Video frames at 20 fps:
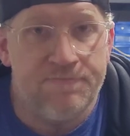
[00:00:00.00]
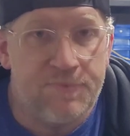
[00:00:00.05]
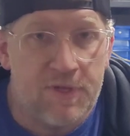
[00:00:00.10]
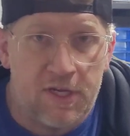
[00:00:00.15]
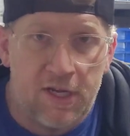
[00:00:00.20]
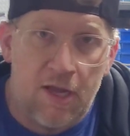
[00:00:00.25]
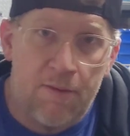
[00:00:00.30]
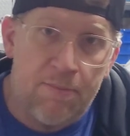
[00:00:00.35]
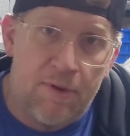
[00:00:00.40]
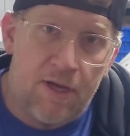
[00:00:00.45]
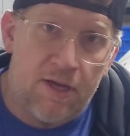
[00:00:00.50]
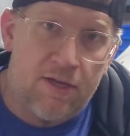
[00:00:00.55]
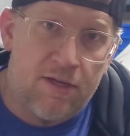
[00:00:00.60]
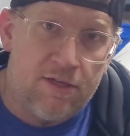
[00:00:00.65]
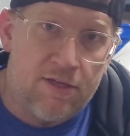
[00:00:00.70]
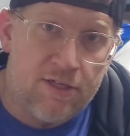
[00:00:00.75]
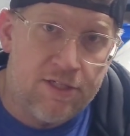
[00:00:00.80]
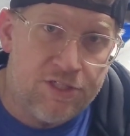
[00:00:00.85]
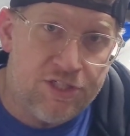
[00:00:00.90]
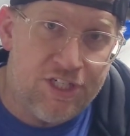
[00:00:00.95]
I got my
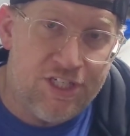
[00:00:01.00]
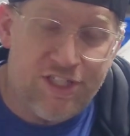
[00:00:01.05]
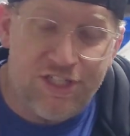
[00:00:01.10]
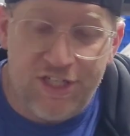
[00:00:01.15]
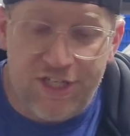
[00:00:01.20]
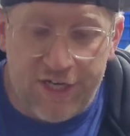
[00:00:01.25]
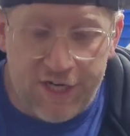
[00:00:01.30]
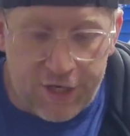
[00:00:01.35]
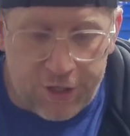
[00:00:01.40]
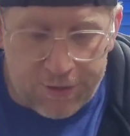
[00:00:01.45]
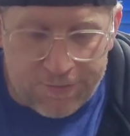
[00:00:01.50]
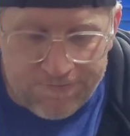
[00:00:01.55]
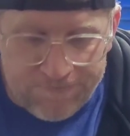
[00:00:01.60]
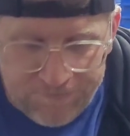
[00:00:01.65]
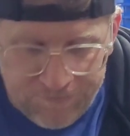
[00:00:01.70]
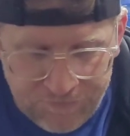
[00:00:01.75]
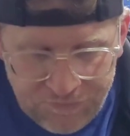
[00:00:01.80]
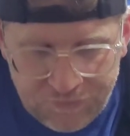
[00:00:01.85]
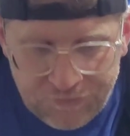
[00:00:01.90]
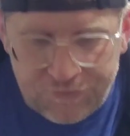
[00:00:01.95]
cheat sheet here,
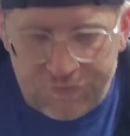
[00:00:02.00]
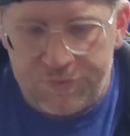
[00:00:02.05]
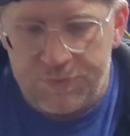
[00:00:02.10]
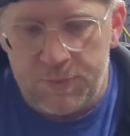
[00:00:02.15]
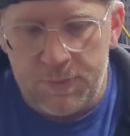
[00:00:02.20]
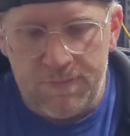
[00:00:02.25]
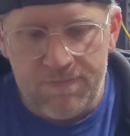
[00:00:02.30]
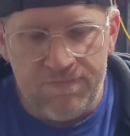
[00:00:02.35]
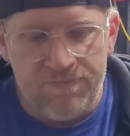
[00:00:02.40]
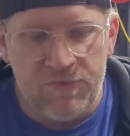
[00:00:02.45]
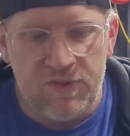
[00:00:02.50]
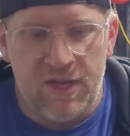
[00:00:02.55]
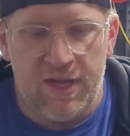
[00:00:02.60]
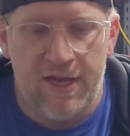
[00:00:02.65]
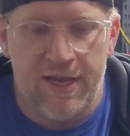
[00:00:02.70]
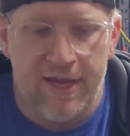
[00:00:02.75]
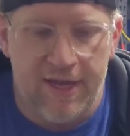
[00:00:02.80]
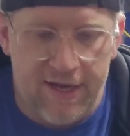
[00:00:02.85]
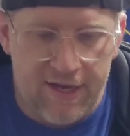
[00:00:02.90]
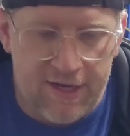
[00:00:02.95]

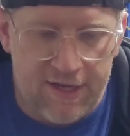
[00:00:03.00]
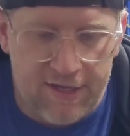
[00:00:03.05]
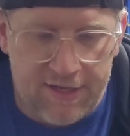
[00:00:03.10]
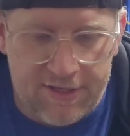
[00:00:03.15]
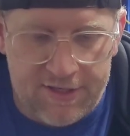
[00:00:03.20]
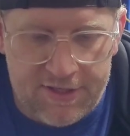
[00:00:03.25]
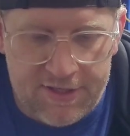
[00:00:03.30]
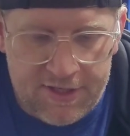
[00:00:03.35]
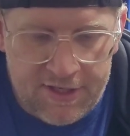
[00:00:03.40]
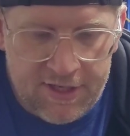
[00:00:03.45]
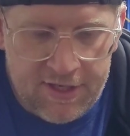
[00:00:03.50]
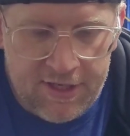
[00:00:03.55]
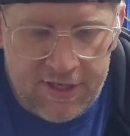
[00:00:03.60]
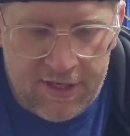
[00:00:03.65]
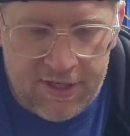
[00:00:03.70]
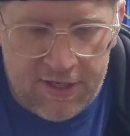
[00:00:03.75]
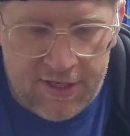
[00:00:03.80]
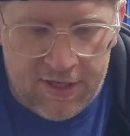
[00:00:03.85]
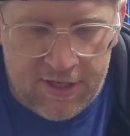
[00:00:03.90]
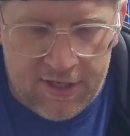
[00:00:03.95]
and
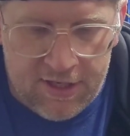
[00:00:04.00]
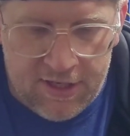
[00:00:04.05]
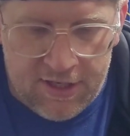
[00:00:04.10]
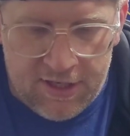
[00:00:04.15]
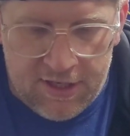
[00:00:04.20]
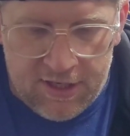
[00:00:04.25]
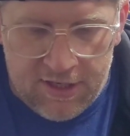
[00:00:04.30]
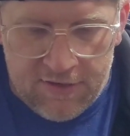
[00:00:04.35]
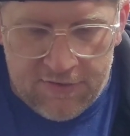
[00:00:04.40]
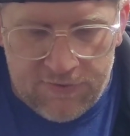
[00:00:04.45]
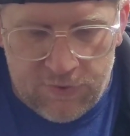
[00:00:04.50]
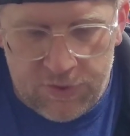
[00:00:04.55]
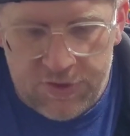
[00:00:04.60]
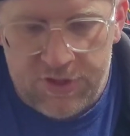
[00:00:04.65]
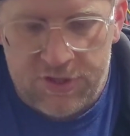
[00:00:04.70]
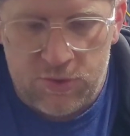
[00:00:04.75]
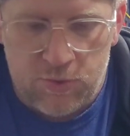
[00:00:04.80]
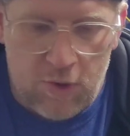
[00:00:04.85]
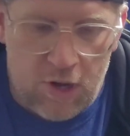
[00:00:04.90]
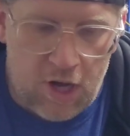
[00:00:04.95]
for the
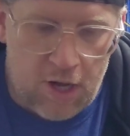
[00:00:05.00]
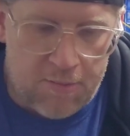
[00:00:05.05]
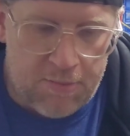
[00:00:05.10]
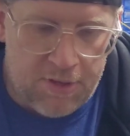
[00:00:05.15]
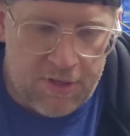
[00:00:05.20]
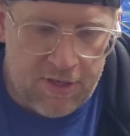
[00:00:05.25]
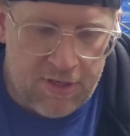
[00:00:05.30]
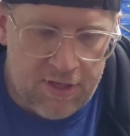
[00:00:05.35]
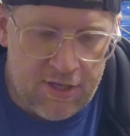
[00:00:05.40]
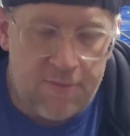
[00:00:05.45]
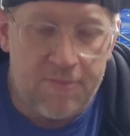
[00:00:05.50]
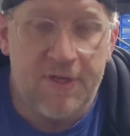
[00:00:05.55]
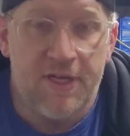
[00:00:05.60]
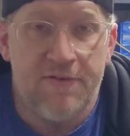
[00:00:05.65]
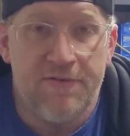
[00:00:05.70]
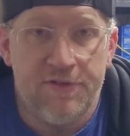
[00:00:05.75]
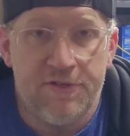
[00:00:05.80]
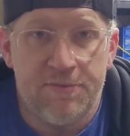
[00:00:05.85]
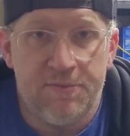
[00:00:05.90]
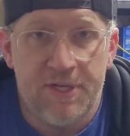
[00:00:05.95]
swap, I'm gonna
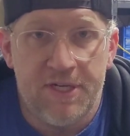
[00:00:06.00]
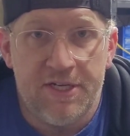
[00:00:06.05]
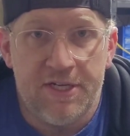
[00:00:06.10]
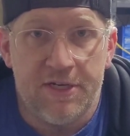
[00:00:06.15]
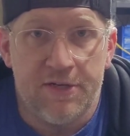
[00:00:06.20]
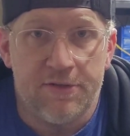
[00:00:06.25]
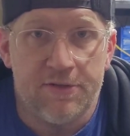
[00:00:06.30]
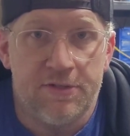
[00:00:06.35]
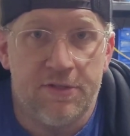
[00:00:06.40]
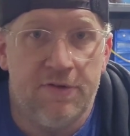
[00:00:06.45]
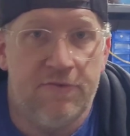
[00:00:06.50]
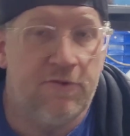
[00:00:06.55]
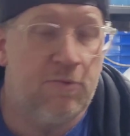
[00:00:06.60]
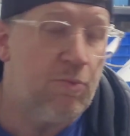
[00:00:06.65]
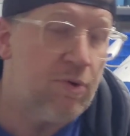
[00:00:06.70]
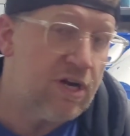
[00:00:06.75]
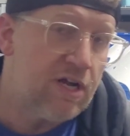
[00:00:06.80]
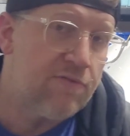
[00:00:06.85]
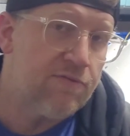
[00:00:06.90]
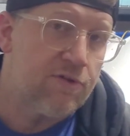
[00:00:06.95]
give you some details from
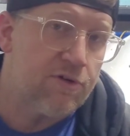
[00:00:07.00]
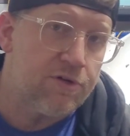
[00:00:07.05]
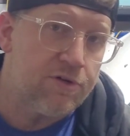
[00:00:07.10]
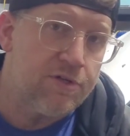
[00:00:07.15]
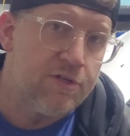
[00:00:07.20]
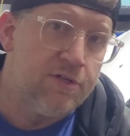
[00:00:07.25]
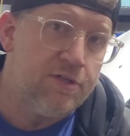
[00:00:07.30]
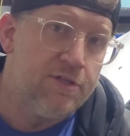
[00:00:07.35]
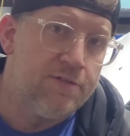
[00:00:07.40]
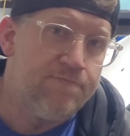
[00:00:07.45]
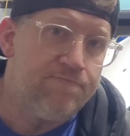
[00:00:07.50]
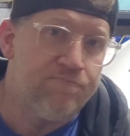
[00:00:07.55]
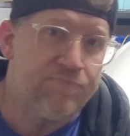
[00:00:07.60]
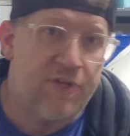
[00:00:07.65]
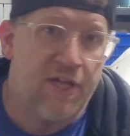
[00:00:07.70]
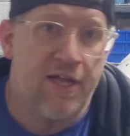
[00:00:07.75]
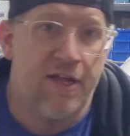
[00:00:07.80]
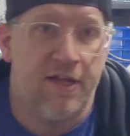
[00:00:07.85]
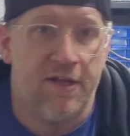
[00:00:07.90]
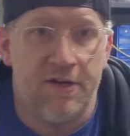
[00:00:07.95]
what I've learned,
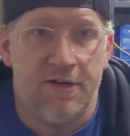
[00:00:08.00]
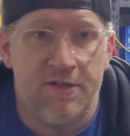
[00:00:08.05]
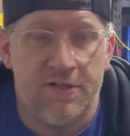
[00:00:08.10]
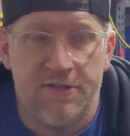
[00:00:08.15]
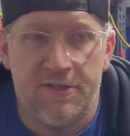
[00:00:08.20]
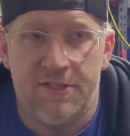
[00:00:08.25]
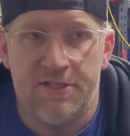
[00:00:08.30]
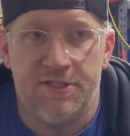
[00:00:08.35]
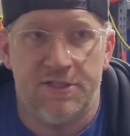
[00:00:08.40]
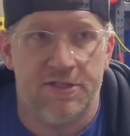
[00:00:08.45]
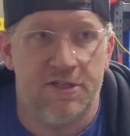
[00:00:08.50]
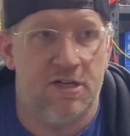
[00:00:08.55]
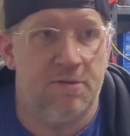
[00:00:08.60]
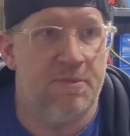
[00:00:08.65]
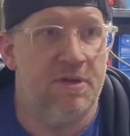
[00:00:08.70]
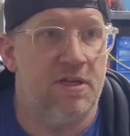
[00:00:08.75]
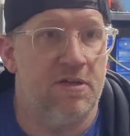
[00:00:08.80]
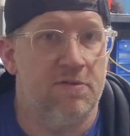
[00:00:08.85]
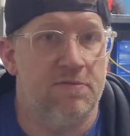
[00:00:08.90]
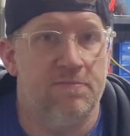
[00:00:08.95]
and this is gonna
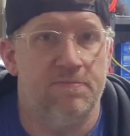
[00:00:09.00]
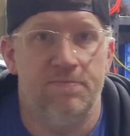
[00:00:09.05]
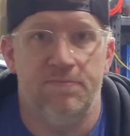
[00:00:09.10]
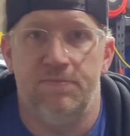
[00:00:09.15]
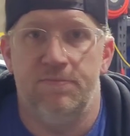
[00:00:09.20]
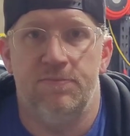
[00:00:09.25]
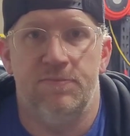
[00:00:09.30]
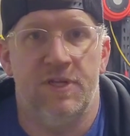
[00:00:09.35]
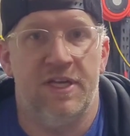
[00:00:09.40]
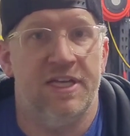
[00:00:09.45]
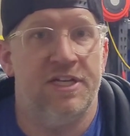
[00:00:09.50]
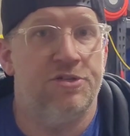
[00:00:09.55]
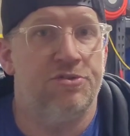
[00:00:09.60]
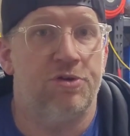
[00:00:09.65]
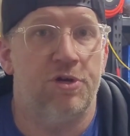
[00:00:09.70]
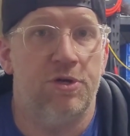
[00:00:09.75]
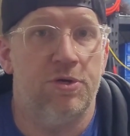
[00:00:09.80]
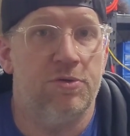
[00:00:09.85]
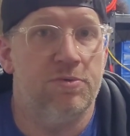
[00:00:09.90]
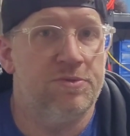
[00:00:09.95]
be the
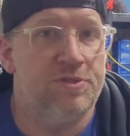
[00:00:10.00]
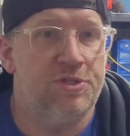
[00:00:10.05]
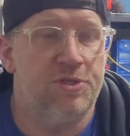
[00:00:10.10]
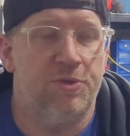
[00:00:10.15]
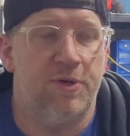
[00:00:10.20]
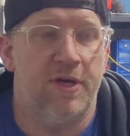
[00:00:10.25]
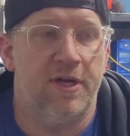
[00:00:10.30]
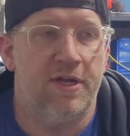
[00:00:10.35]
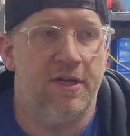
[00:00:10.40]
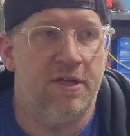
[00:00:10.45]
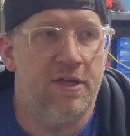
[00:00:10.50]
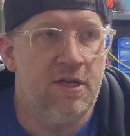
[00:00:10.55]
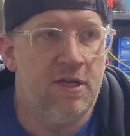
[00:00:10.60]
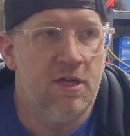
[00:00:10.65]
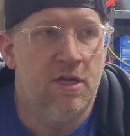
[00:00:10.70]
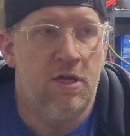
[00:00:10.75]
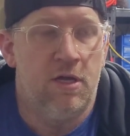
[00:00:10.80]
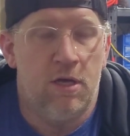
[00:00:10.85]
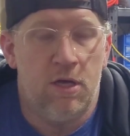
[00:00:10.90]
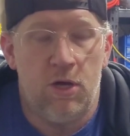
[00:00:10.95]
intro to a
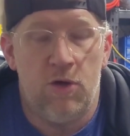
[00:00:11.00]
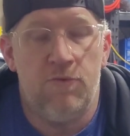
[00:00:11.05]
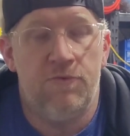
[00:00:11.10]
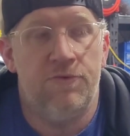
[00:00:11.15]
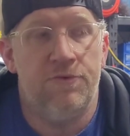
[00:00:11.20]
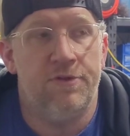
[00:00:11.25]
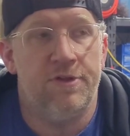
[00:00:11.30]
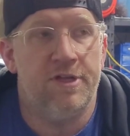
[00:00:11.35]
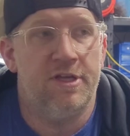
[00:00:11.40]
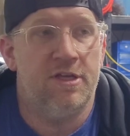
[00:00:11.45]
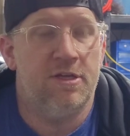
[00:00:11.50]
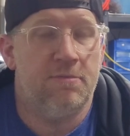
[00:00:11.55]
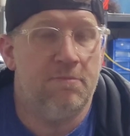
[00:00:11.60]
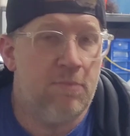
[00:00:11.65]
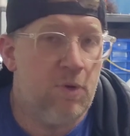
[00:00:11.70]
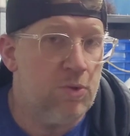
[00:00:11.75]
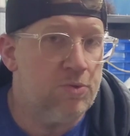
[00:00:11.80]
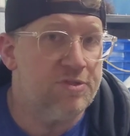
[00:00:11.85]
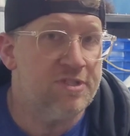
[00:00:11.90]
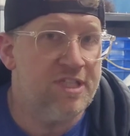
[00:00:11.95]
hopefully
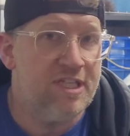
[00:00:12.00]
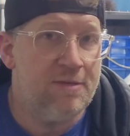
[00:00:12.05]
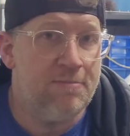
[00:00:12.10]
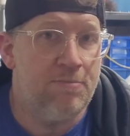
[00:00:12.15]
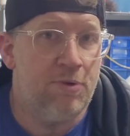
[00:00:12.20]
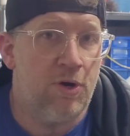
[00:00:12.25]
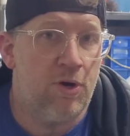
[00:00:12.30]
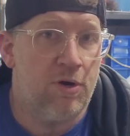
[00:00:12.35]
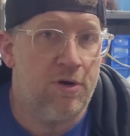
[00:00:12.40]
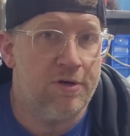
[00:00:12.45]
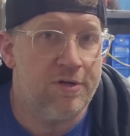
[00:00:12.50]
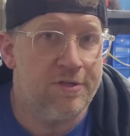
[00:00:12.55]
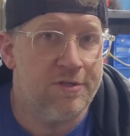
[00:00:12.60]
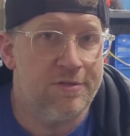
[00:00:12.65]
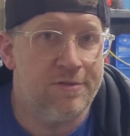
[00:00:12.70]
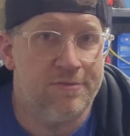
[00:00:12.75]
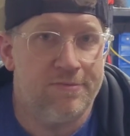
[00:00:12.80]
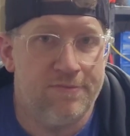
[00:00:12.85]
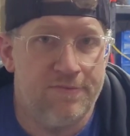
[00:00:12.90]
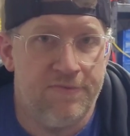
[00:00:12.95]
multi-part
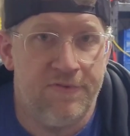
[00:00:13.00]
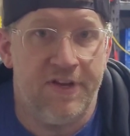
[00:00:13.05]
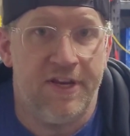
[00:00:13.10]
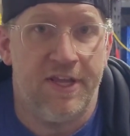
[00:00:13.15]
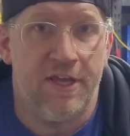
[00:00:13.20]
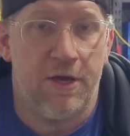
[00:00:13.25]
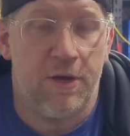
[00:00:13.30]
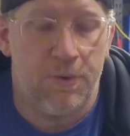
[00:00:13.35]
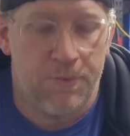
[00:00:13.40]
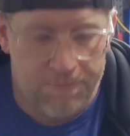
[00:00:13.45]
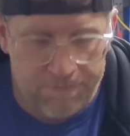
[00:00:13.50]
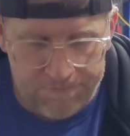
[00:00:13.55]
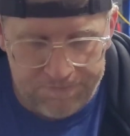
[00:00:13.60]
video.